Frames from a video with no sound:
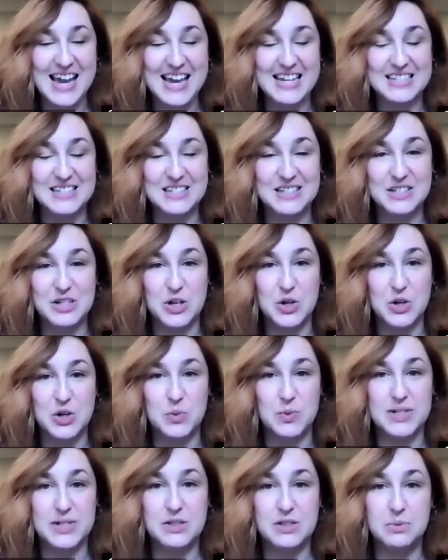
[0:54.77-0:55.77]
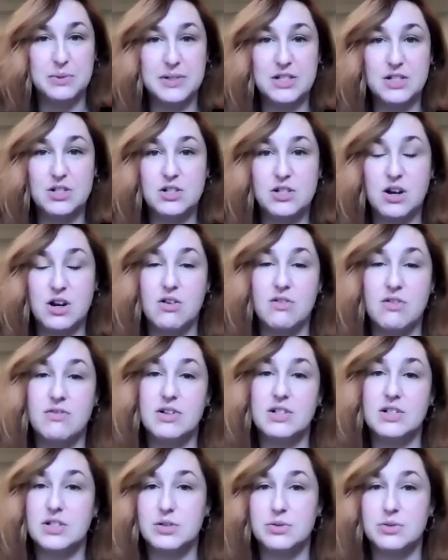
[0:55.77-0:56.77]
and so we switched
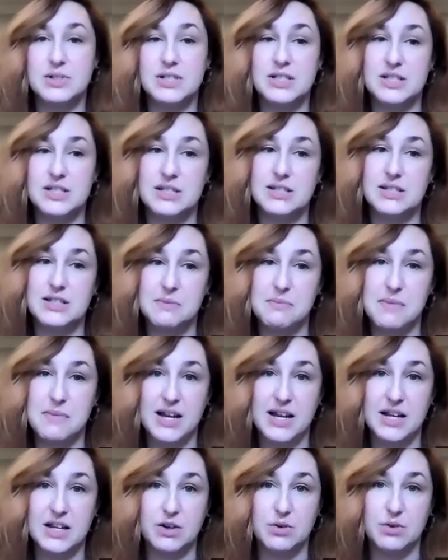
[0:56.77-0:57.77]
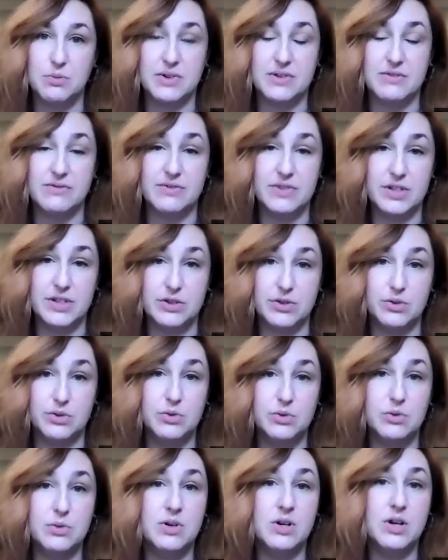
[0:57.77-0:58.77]
over to a systematic
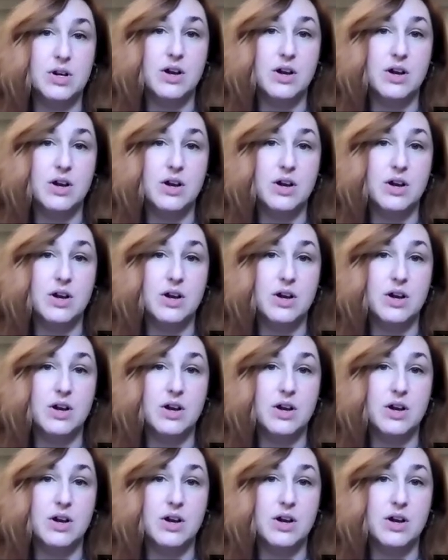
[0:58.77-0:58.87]
review